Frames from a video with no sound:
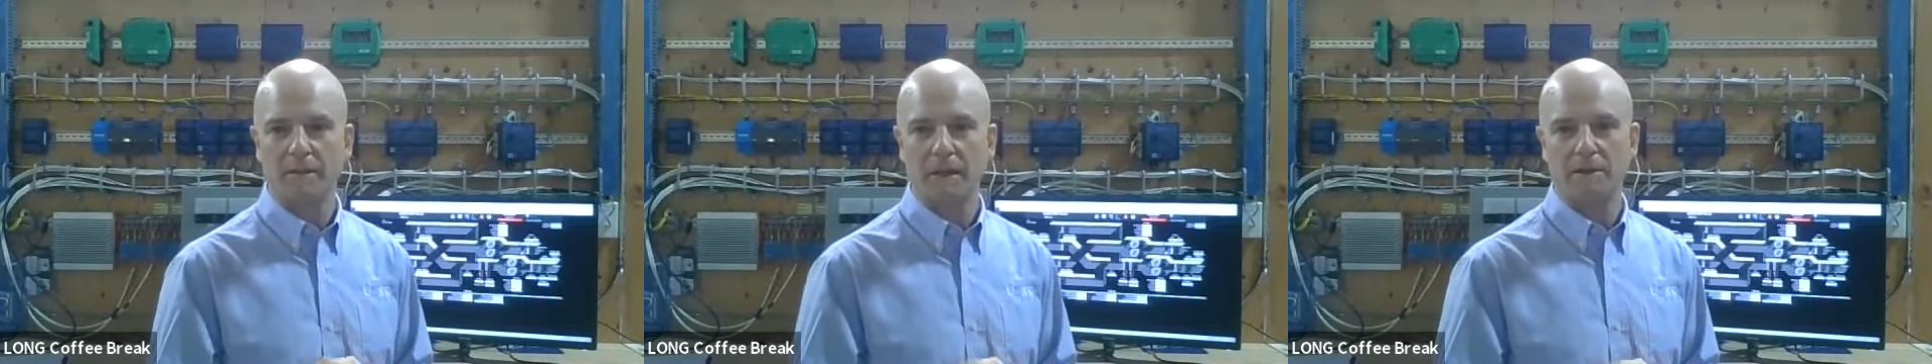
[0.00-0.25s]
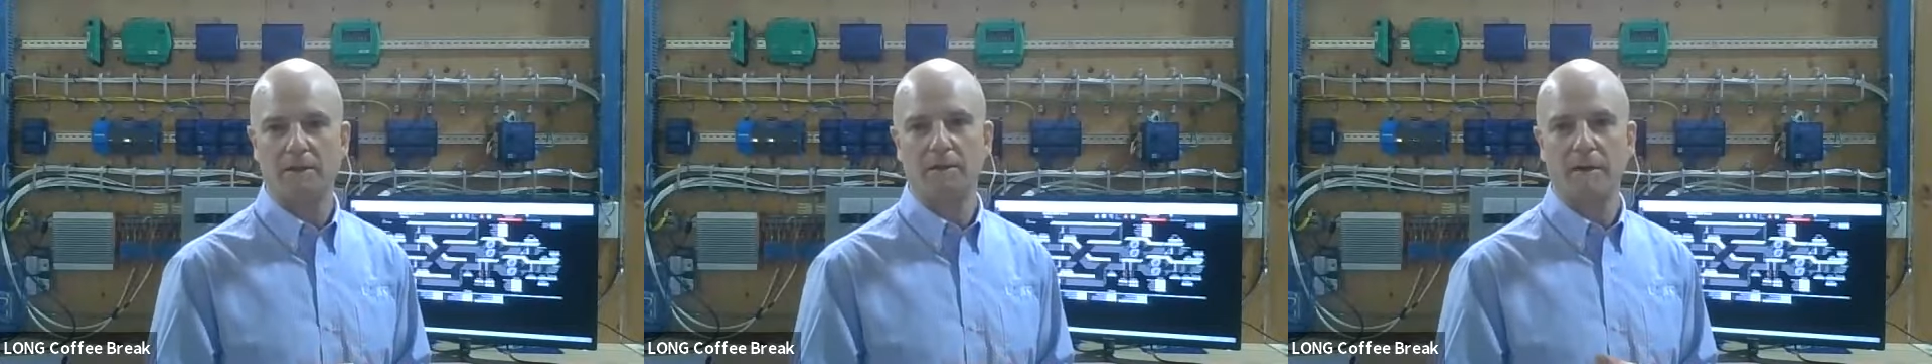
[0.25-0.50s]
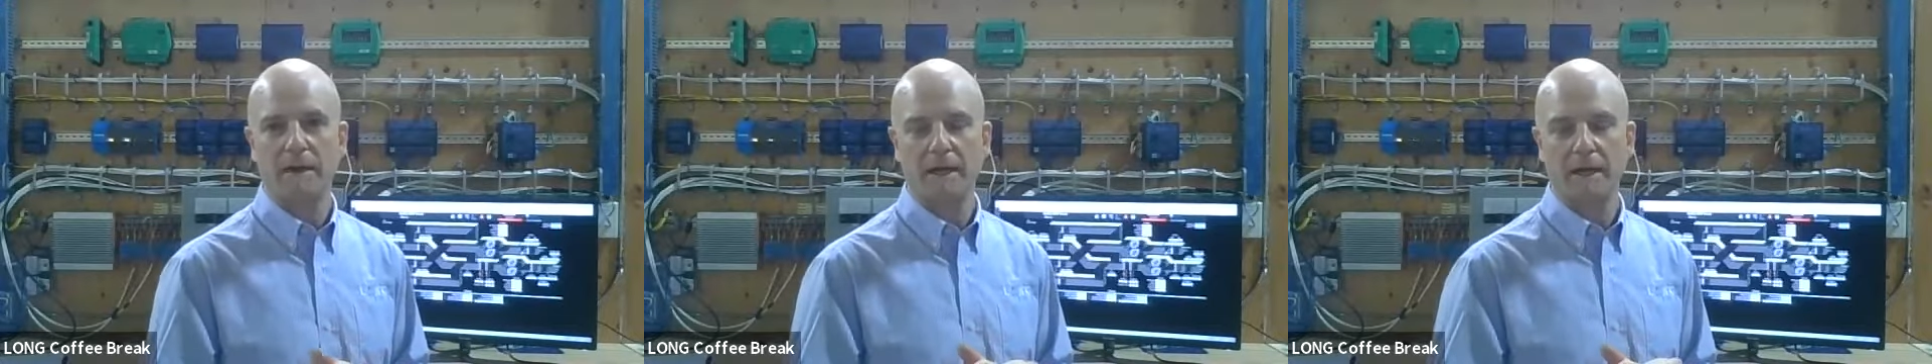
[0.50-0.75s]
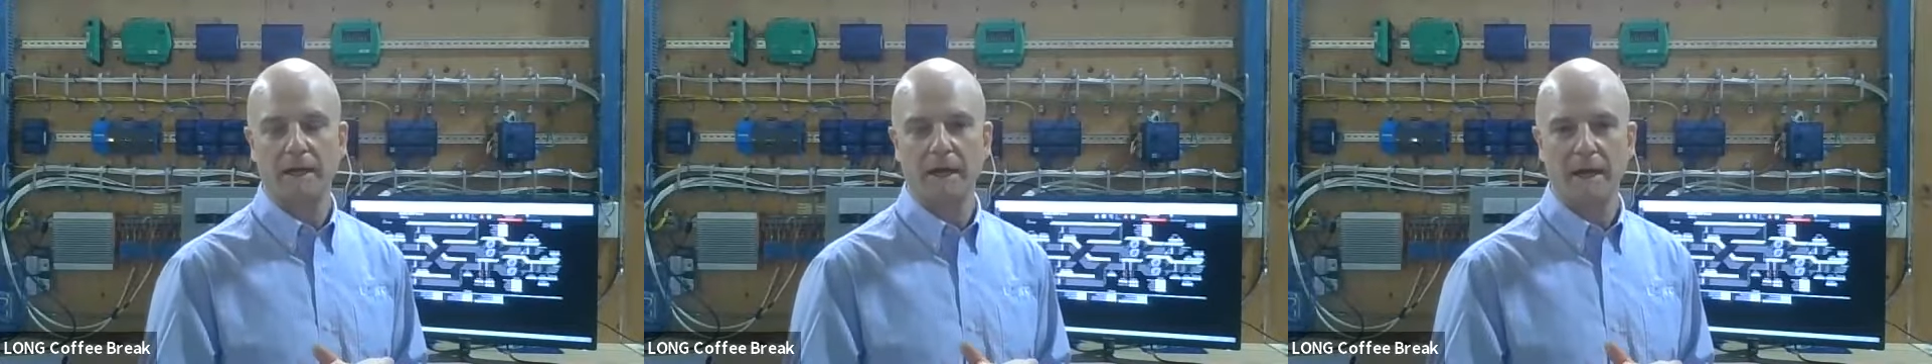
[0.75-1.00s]
make sure
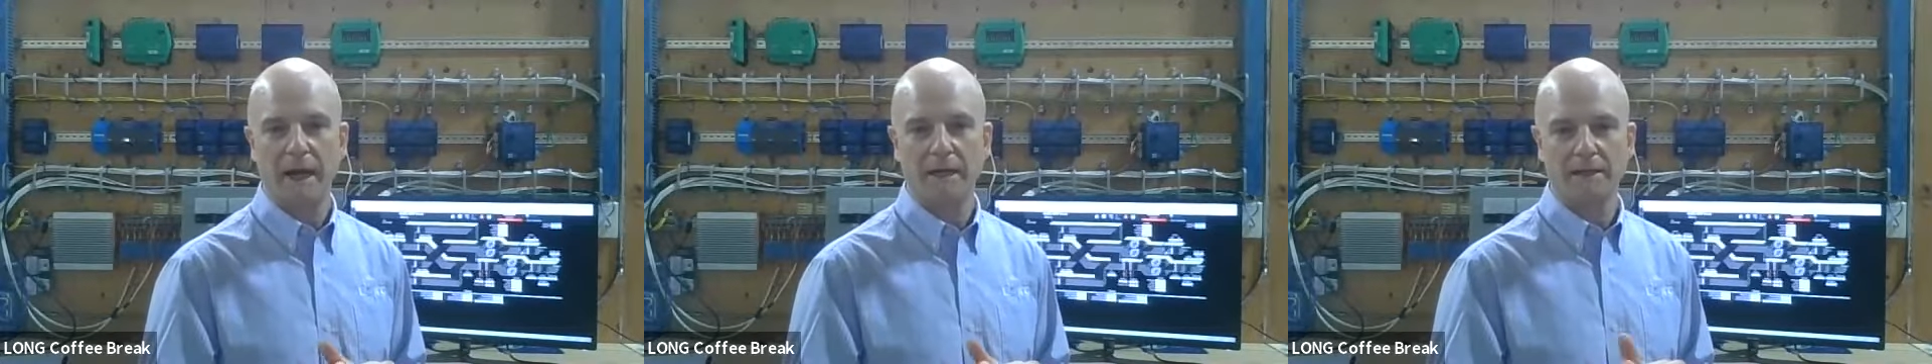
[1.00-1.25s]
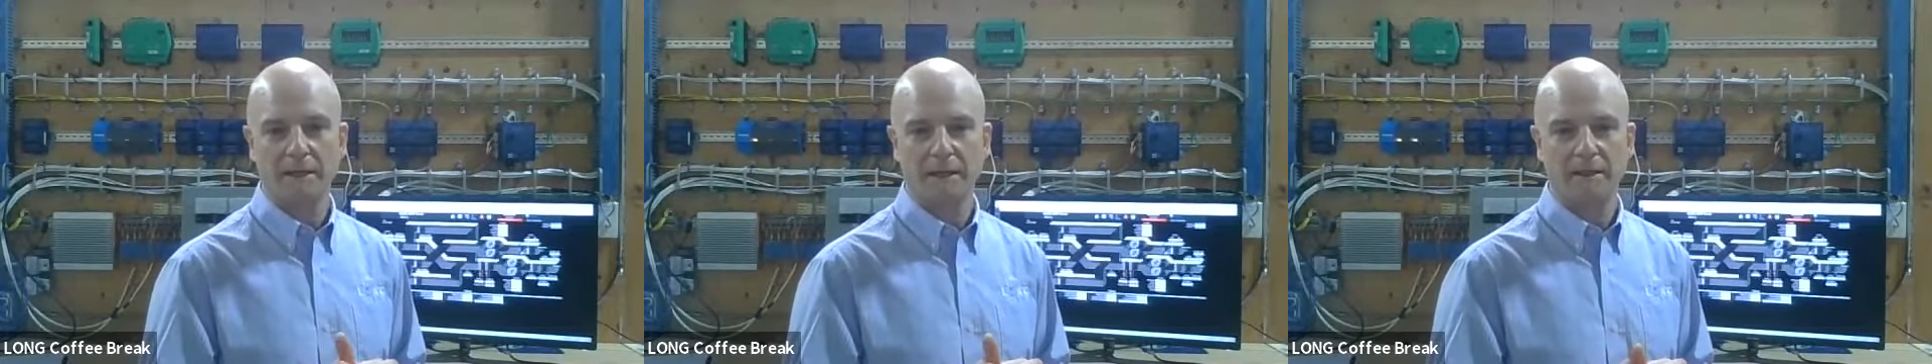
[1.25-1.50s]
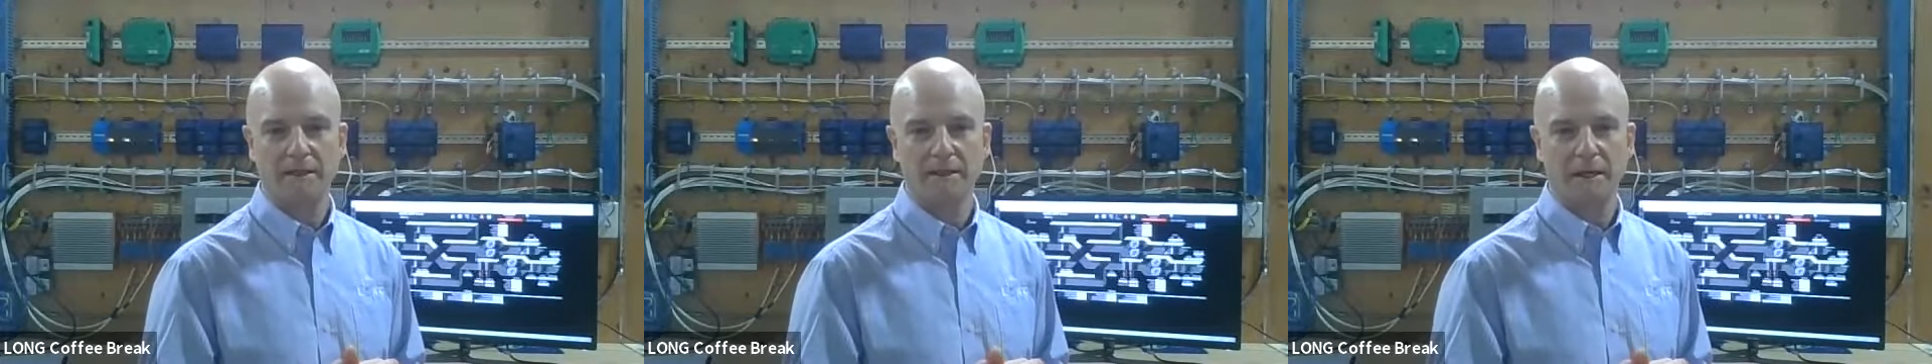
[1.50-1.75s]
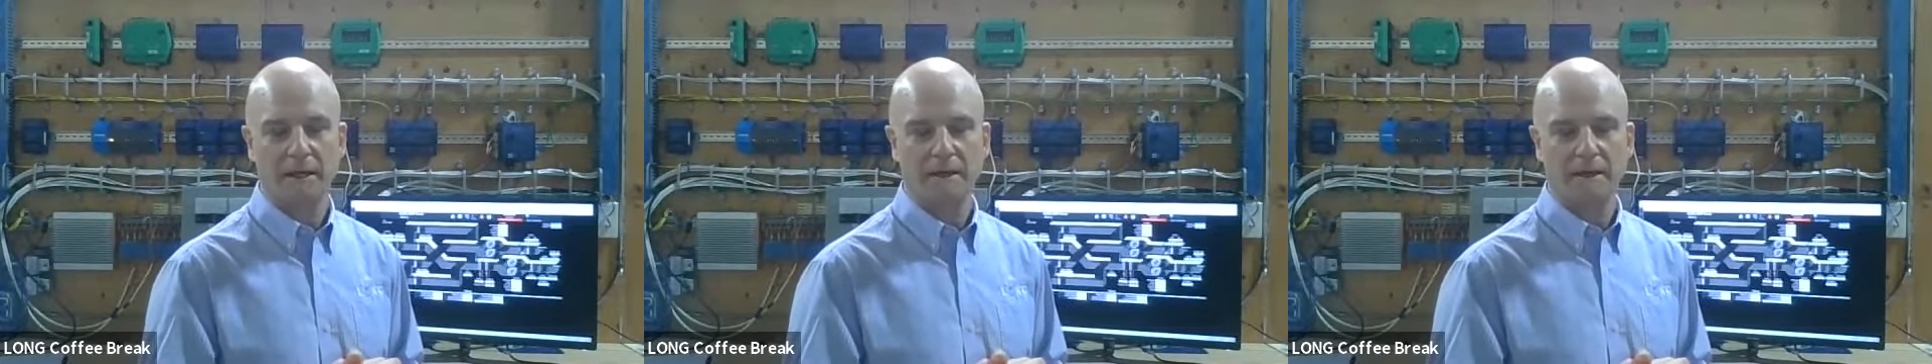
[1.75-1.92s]
that action gets